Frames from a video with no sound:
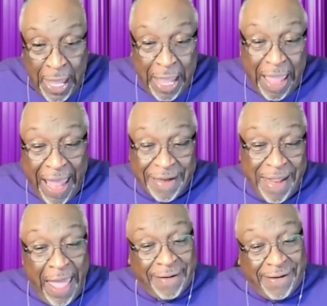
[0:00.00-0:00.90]
he had
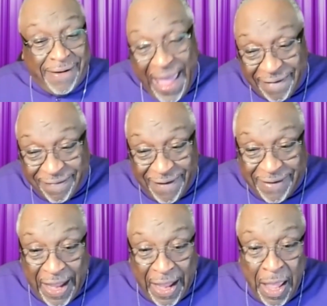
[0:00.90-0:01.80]
the
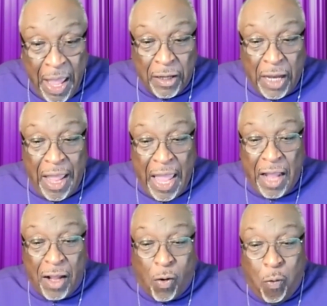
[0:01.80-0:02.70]
audacity
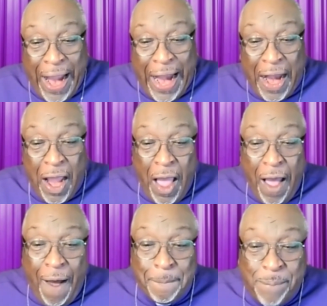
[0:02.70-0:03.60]
to inquire
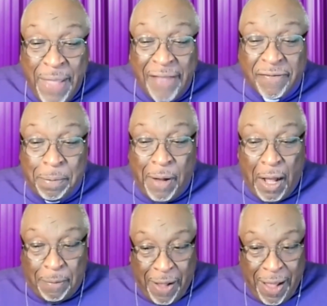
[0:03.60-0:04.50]
of
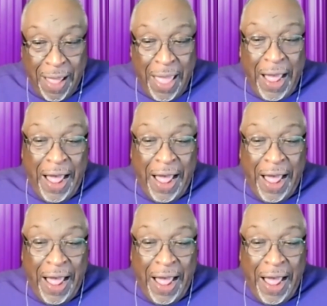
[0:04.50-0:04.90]
Beelzebub, uh,